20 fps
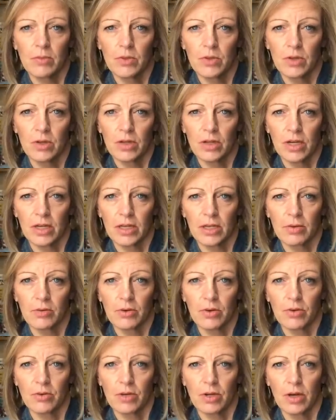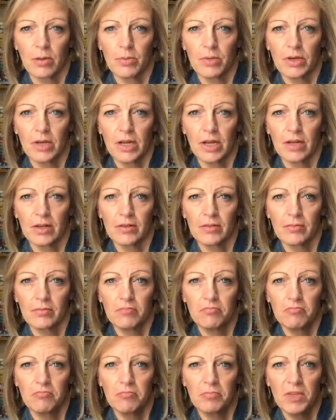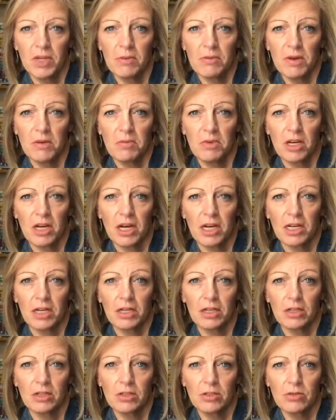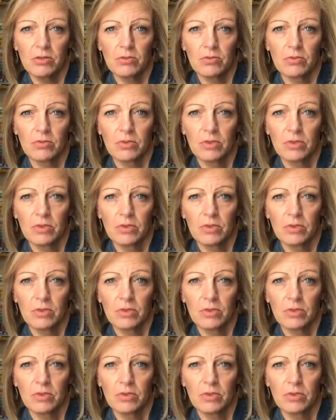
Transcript: look like they were going up and down. That might be kind of neat too.